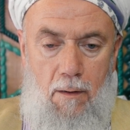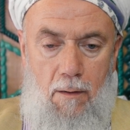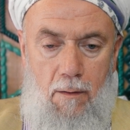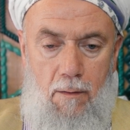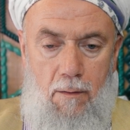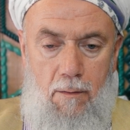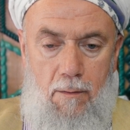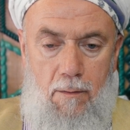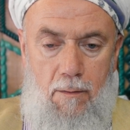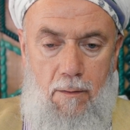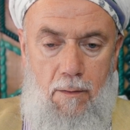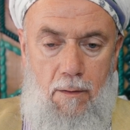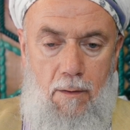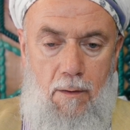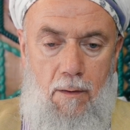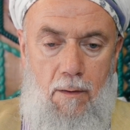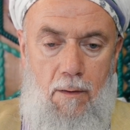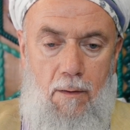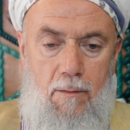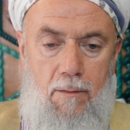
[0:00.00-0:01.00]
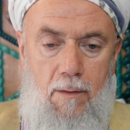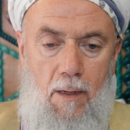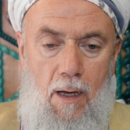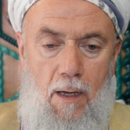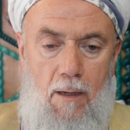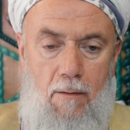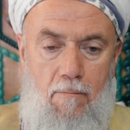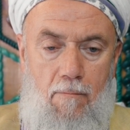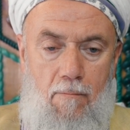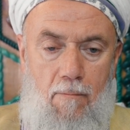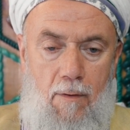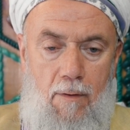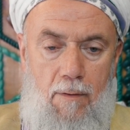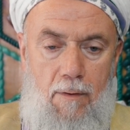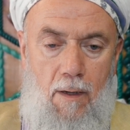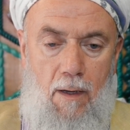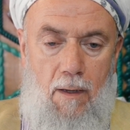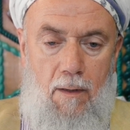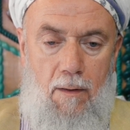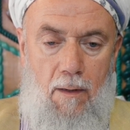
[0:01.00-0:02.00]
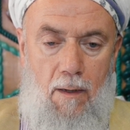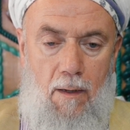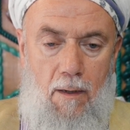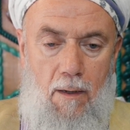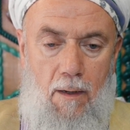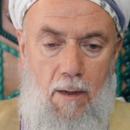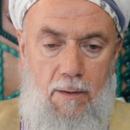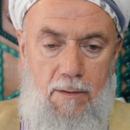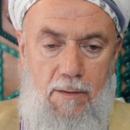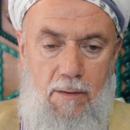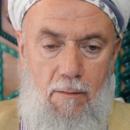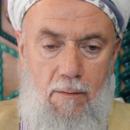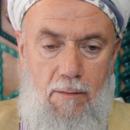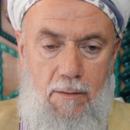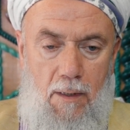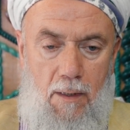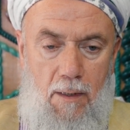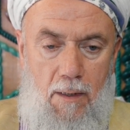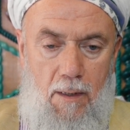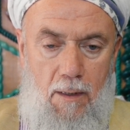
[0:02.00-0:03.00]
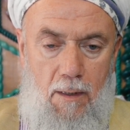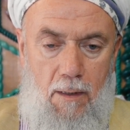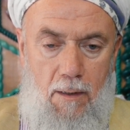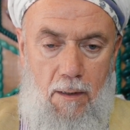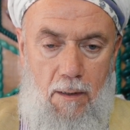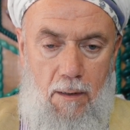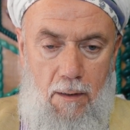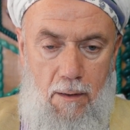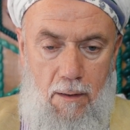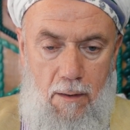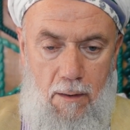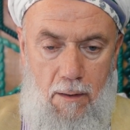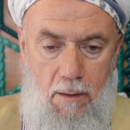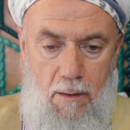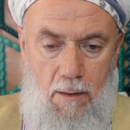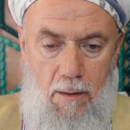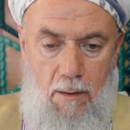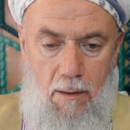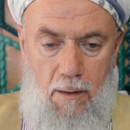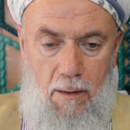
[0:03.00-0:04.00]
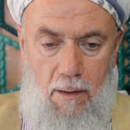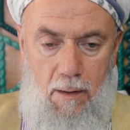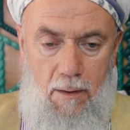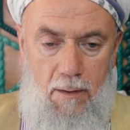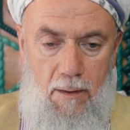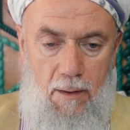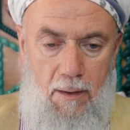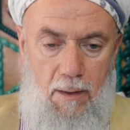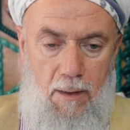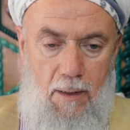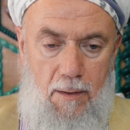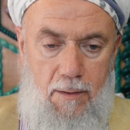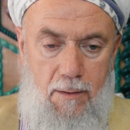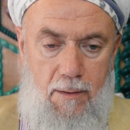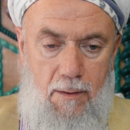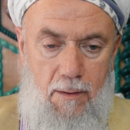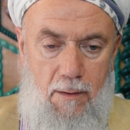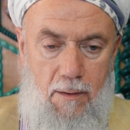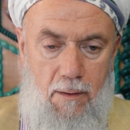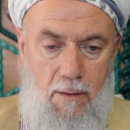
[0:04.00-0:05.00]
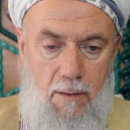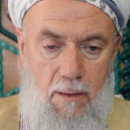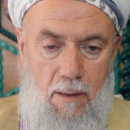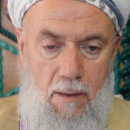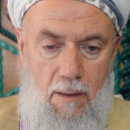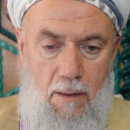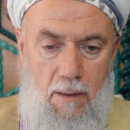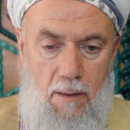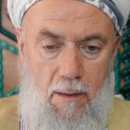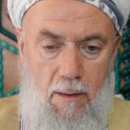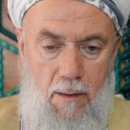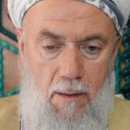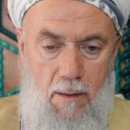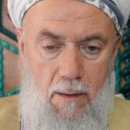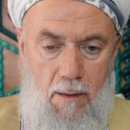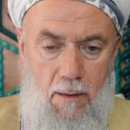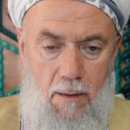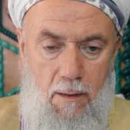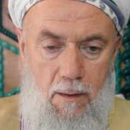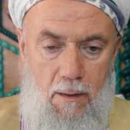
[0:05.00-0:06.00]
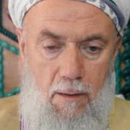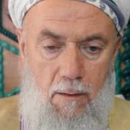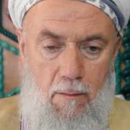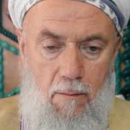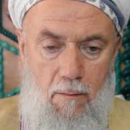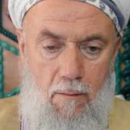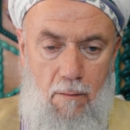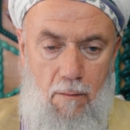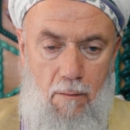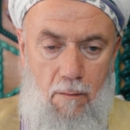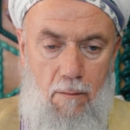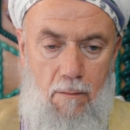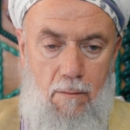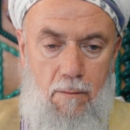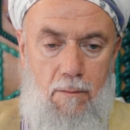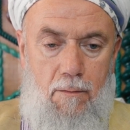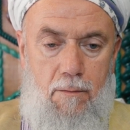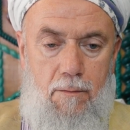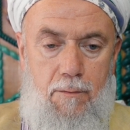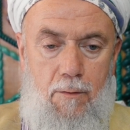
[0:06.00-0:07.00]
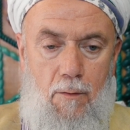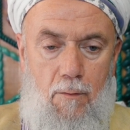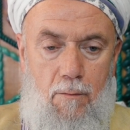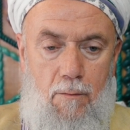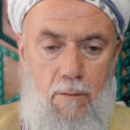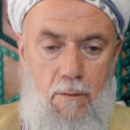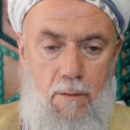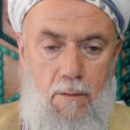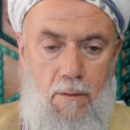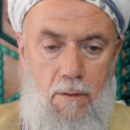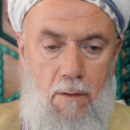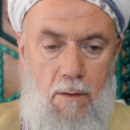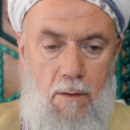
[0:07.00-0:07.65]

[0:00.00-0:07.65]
in time when Allah Azza wa Jalla He create whole soul